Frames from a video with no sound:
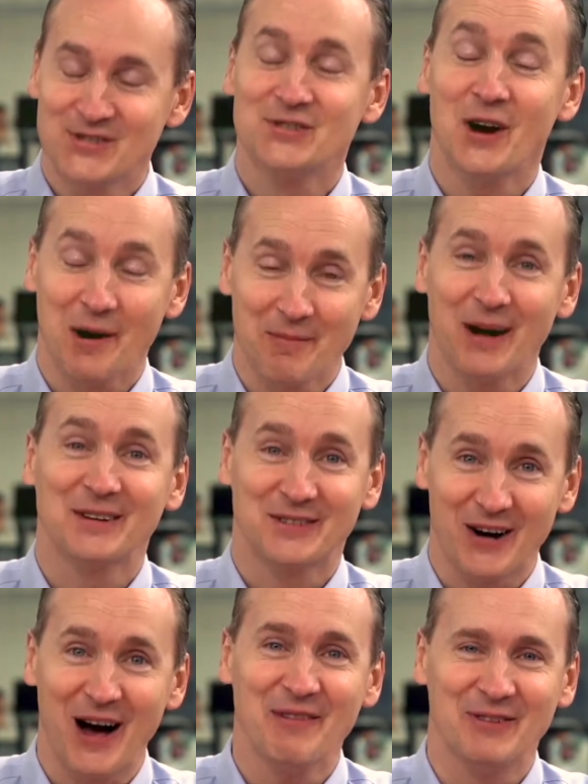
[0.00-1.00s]
Starbucks
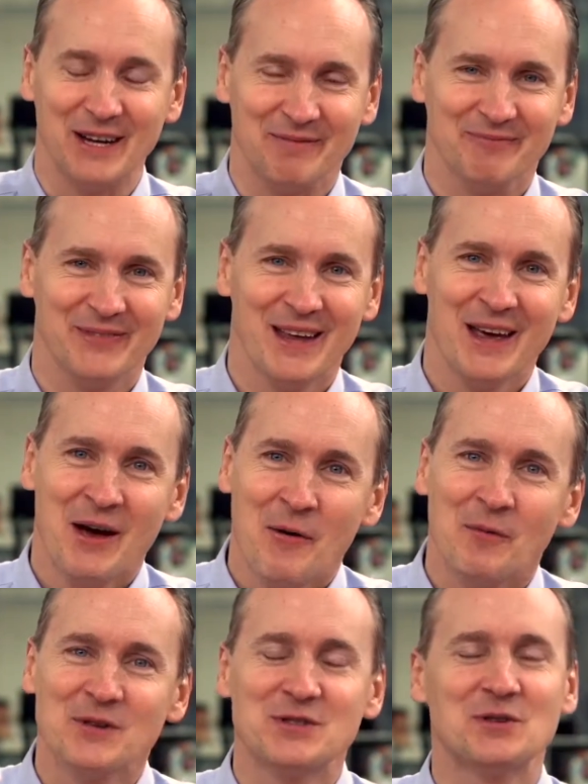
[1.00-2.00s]
coffee.
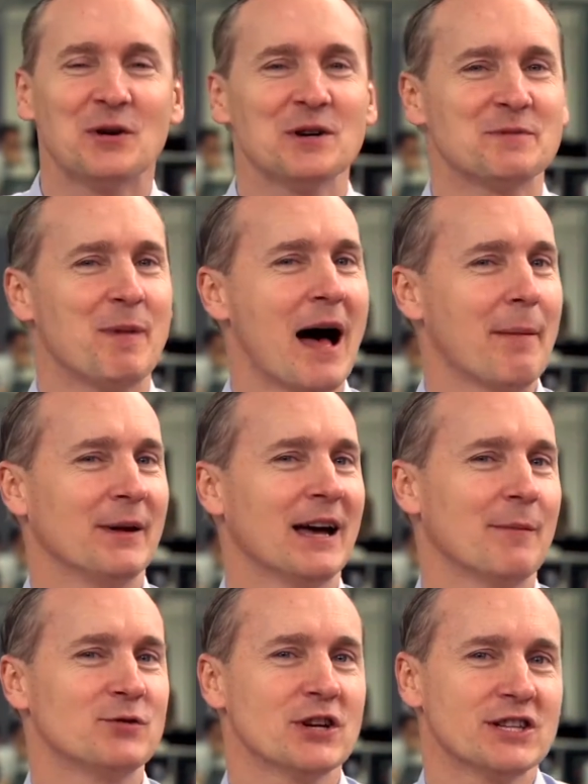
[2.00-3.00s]
With stores popping
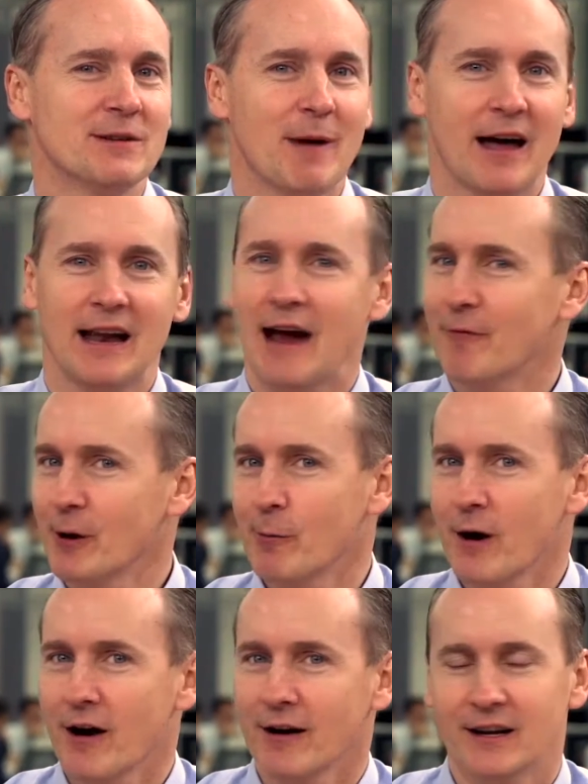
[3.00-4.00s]
up just about
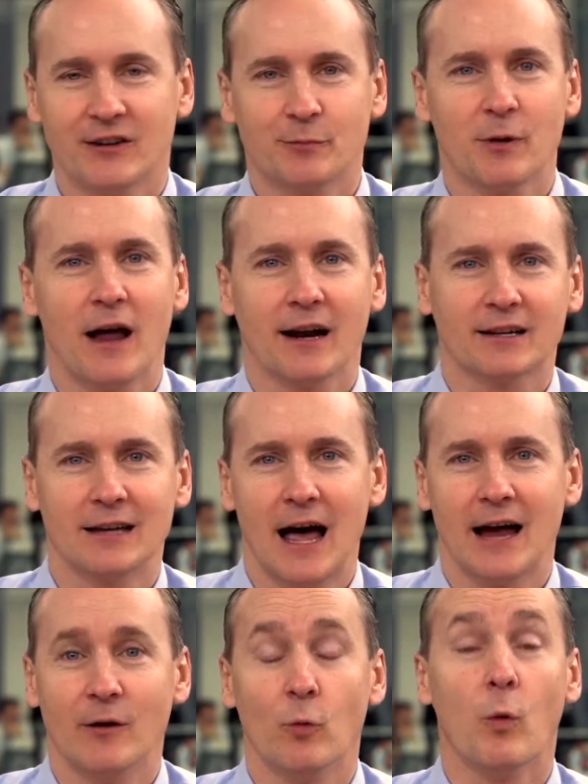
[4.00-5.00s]
everywhere and its product
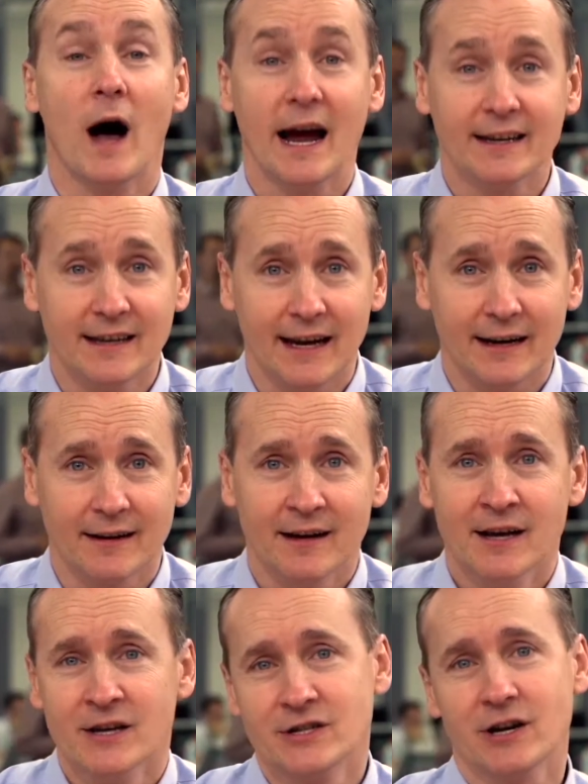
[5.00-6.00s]
line widening,
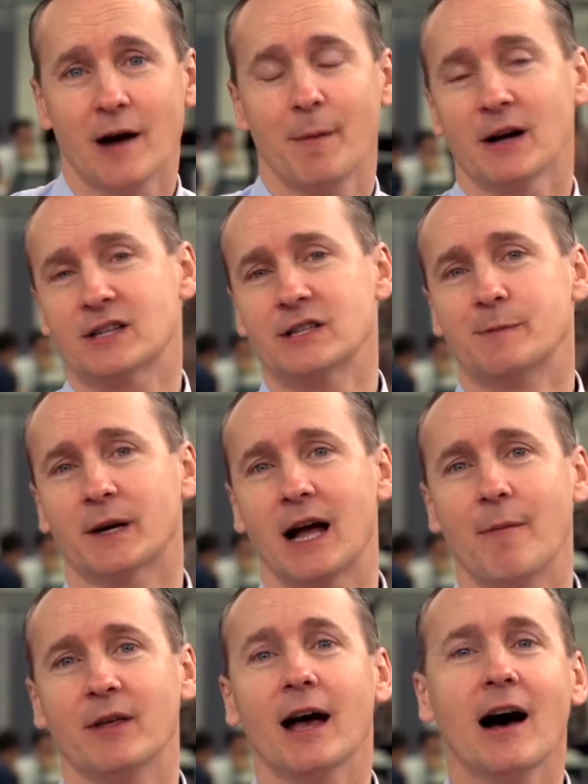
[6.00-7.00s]
Starbucks has
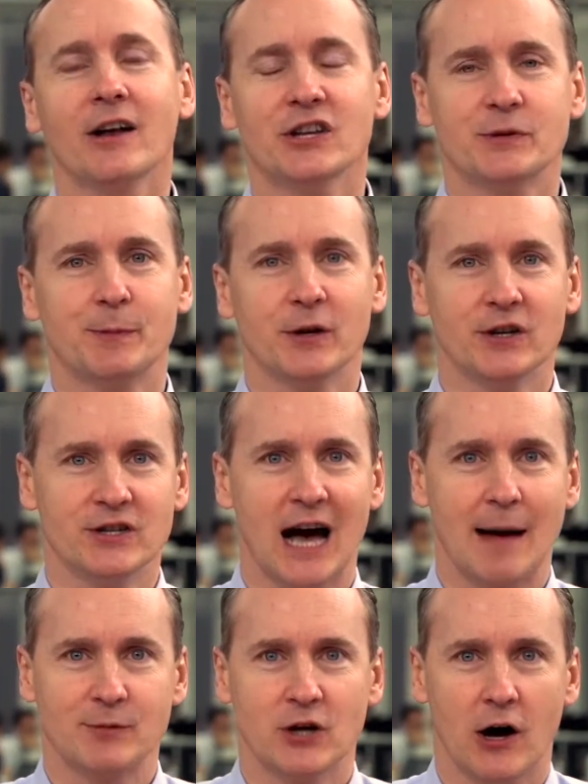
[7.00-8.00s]
become the undisputed
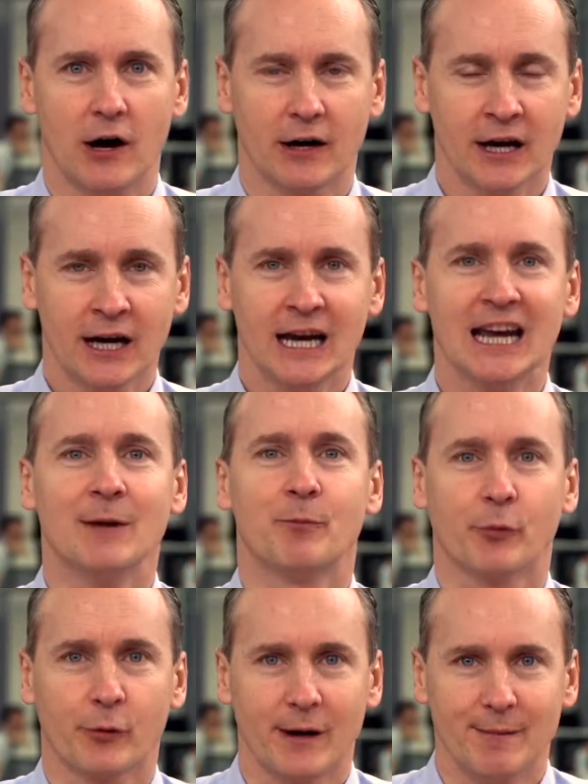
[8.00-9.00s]
top dog in
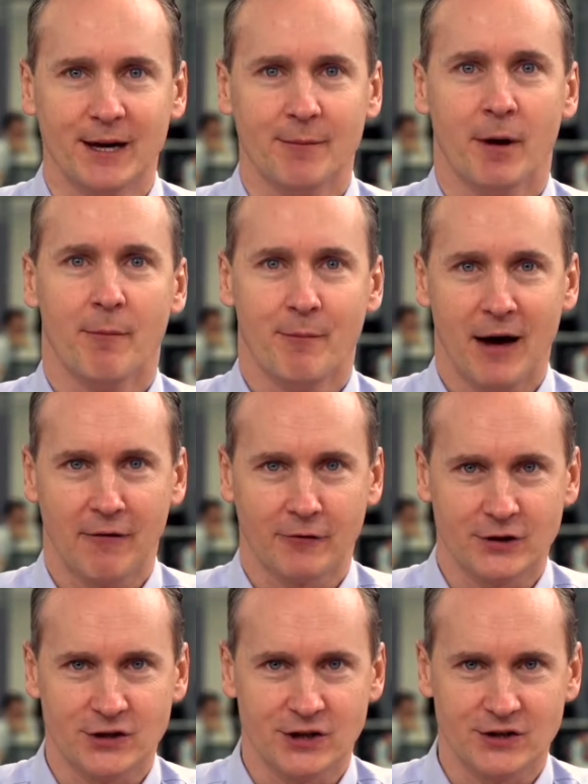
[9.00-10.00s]
premium
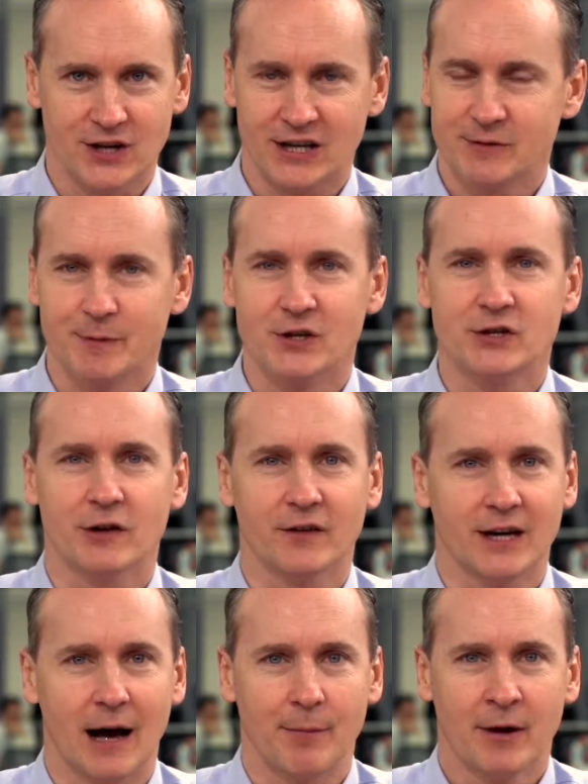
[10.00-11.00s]
beverages. It has been
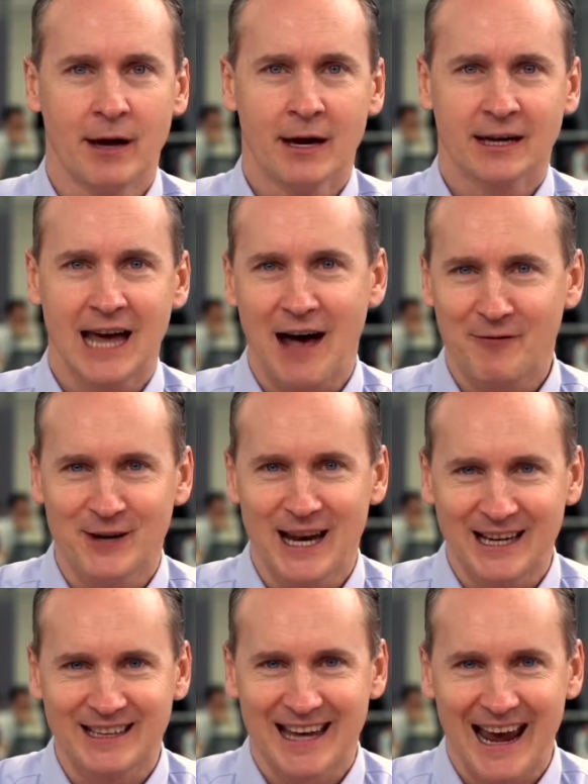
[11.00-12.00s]
serving up
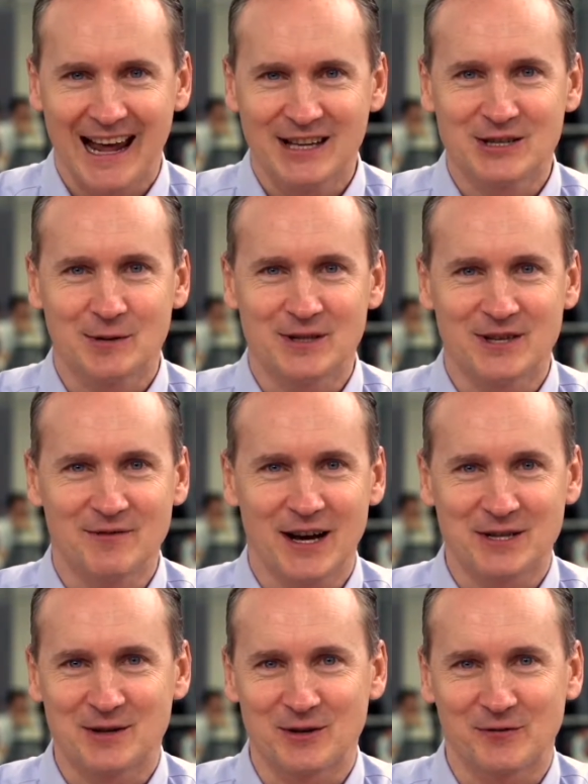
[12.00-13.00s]
caffeinated gains to its
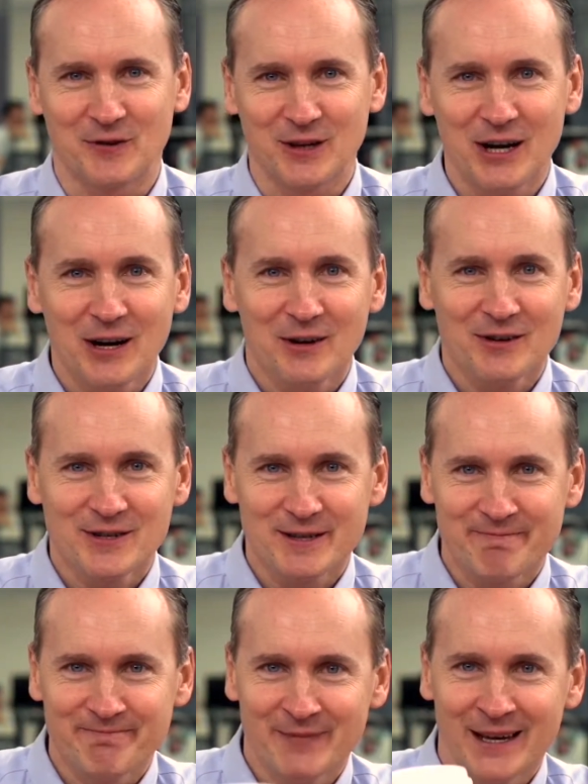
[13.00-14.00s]
investors for years,
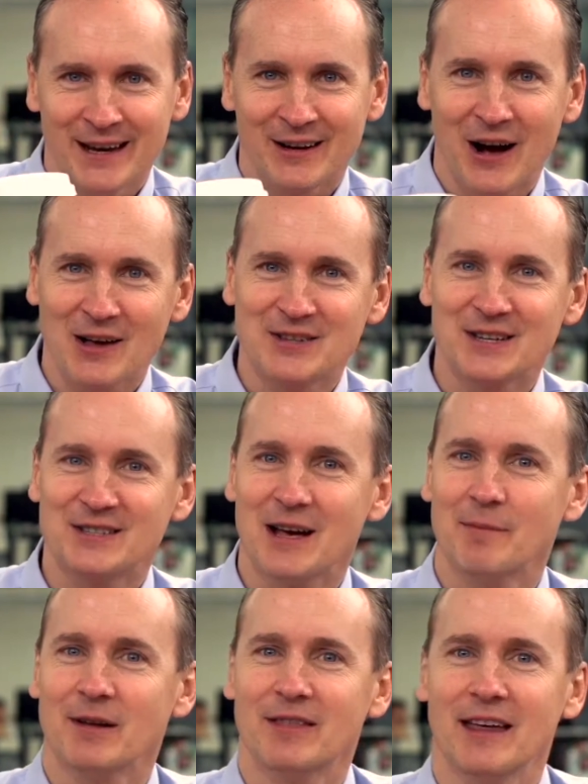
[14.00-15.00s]
causing
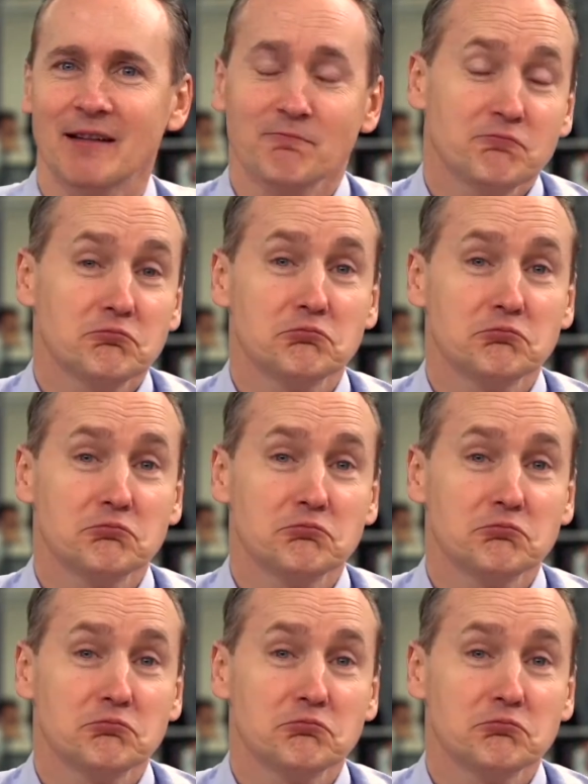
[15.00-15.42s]
some to think